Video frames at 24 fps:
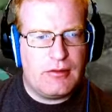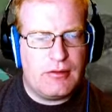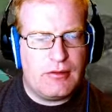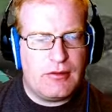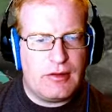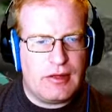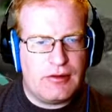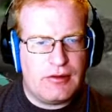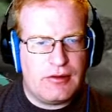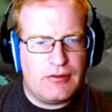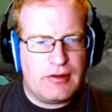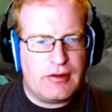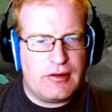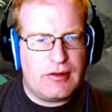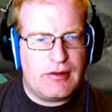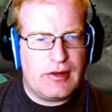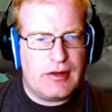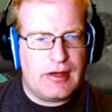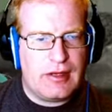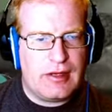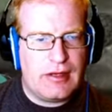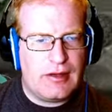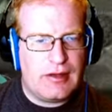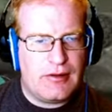nitric then,
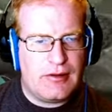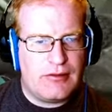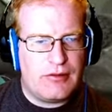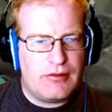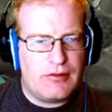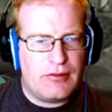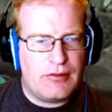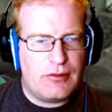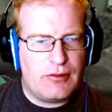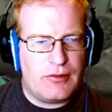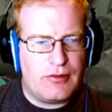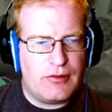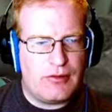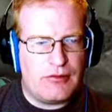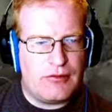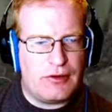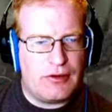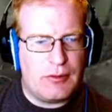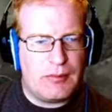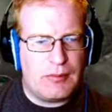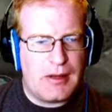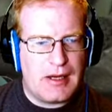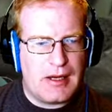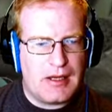I guess. Or it'll
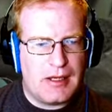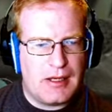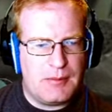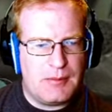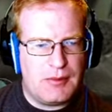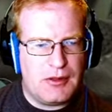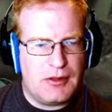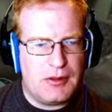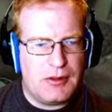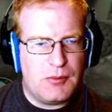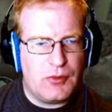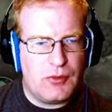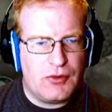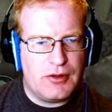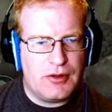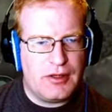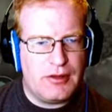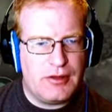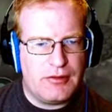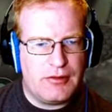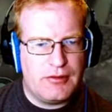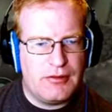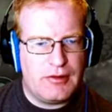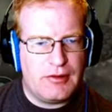start backing up a little more in
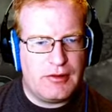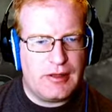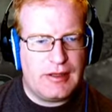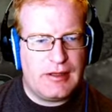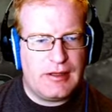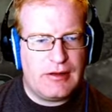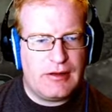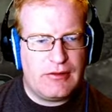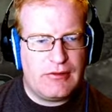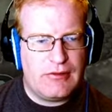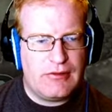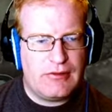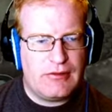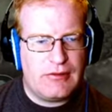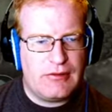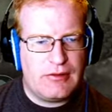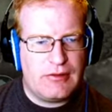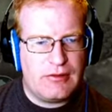here, I guess.